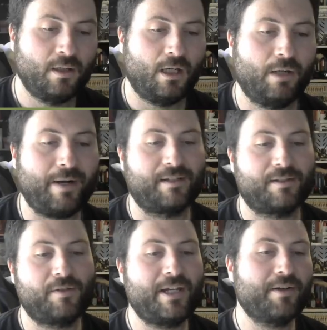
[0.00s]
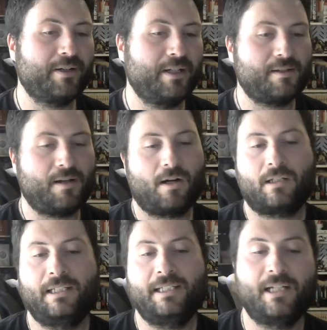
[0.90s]
All right, so here is our
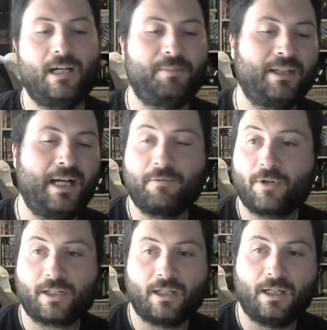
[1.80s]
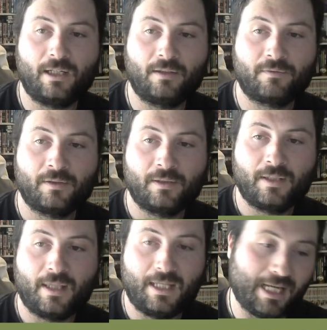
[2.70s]
cleaned up line work of
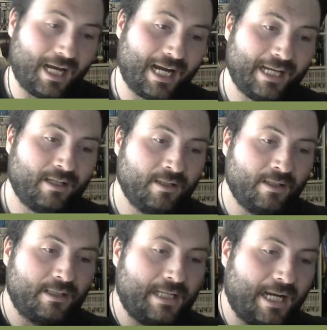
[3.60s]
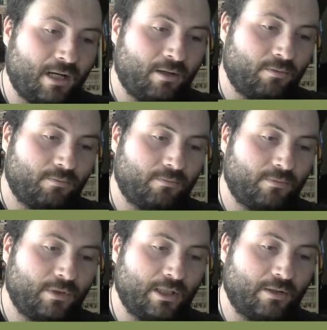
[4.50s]
the eye. Now,
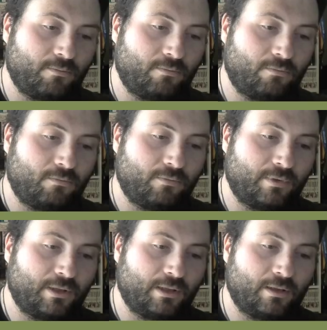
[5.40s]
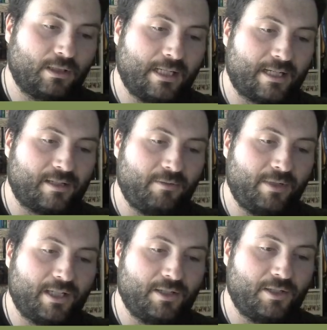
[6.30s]
the next thing we
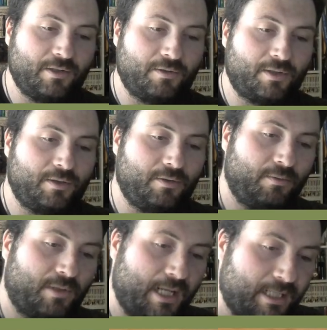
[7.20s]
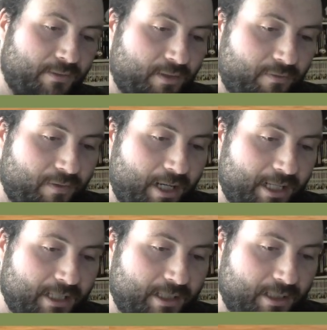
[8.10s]
can do to kind of define
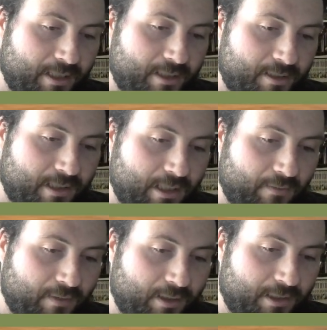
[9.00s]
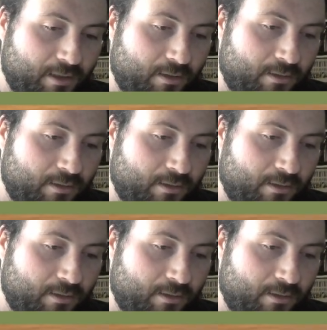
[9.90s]
it is give it a little